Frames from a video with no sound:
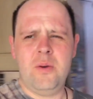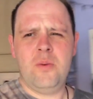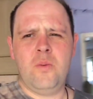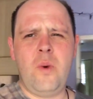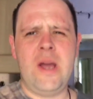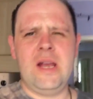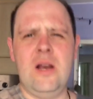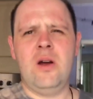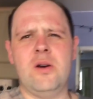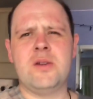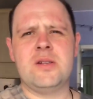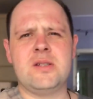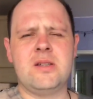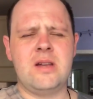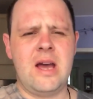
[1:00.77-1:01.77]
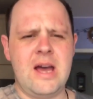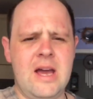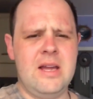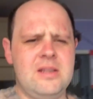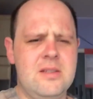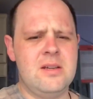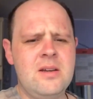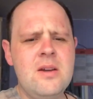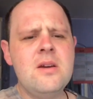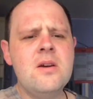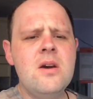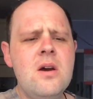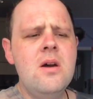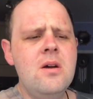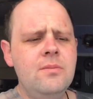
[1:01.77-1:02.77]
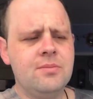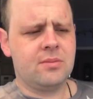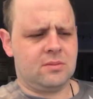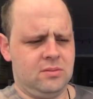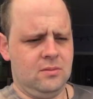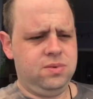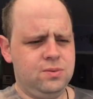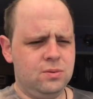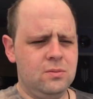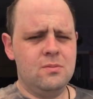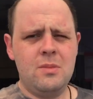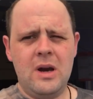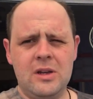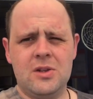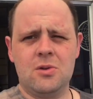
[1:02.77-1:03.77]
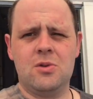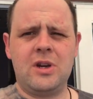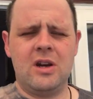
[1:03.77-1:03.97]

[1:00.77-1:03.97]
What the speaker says: weight loss and muscle